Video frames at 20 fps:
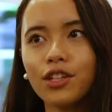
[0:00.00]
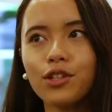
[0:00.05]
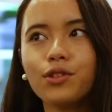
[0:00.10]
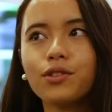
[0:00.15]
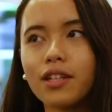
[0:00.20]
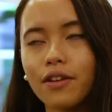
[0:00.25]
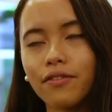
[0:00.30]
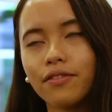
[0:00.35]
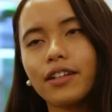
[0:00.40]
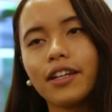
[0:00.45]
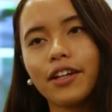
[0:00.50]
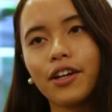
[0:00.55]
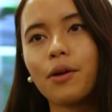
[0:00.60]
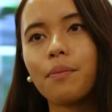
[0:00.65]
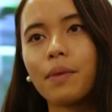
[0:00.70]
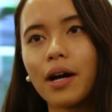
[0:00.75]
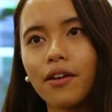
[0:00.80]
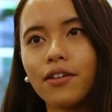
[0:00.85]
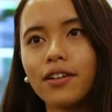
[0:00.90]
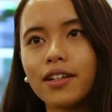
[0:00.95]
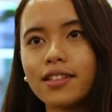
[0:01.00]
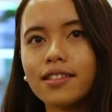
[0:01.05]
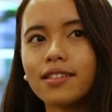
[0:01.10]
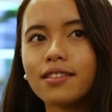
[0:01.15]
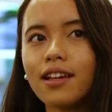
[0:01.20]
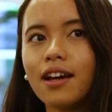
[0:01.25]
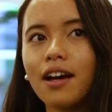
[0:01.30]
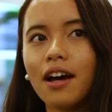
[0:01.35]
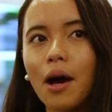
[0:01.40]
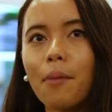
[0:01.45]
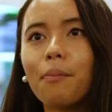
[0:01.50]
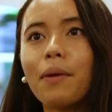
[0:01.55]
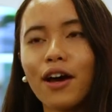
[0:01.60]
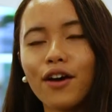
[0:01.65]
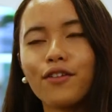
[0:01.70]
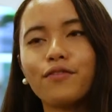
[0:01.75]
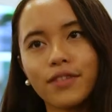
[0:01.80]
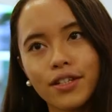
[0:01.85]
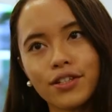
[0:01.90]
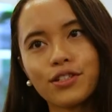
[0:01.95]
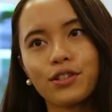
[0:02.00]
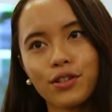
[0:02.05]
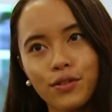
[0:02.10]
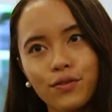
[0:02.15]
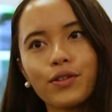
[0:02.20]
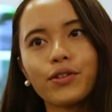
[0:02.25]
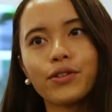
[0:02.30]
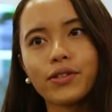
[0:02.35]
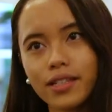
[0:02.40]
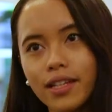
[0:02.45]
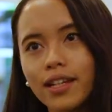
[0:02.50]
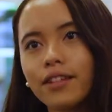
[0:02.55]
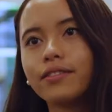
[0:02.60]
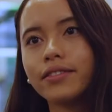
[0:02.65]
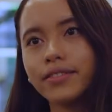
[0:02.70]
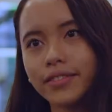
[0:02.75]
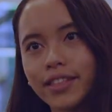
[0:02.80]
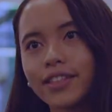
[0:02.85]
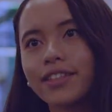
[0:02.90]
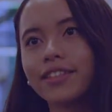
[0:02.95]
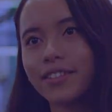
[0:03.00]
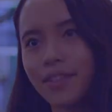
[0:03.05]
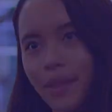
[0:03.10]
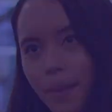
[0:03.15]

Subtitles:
You definitely come out as a better version of yourself. So.